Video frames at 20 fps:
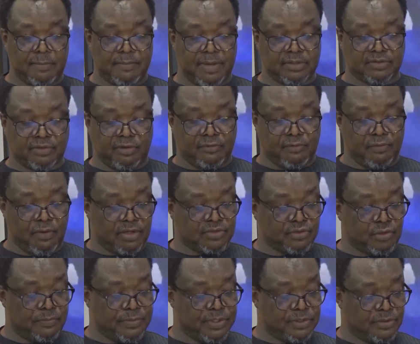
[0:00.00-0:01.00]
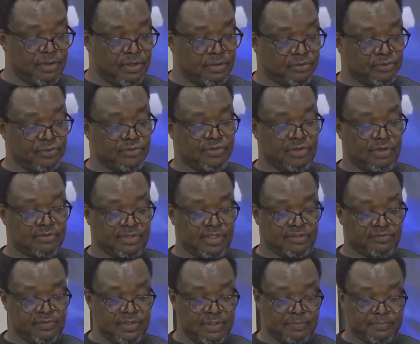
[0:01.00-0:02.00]
amount of work to be done to
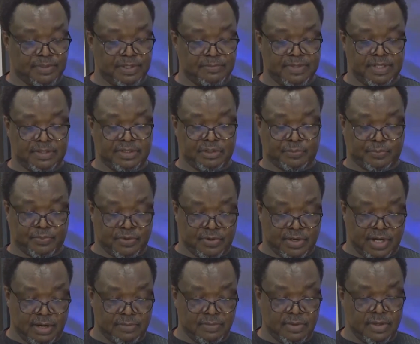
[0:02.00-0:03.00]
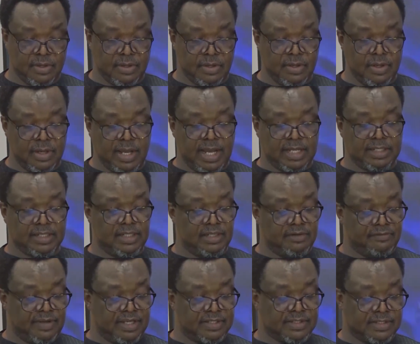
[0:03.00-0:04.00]
successfully implement this program and
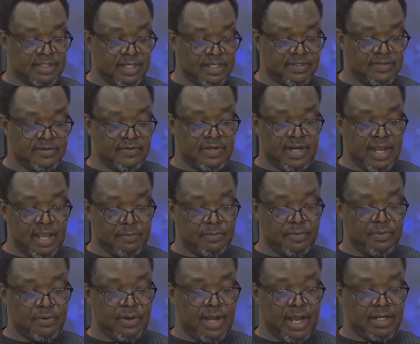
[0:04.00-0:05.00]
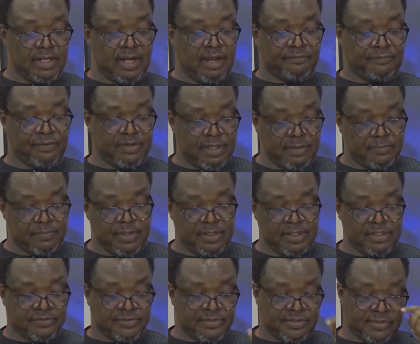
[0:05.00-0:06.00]
deliver steady, reliable, and affordable
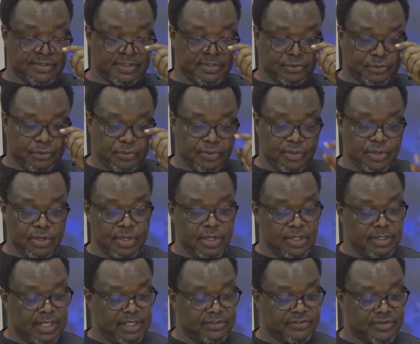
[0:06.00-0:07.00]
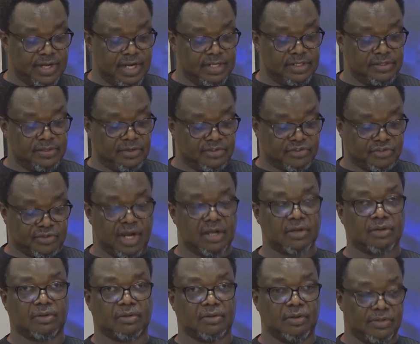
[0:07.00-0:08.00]
electricity to Nigerian industrial
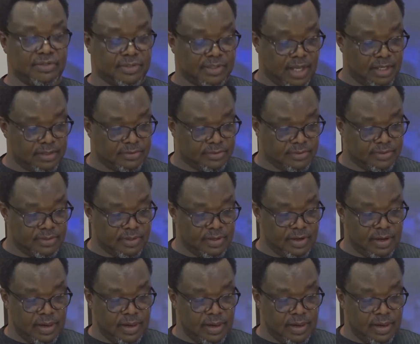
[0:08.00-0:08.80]
clusters.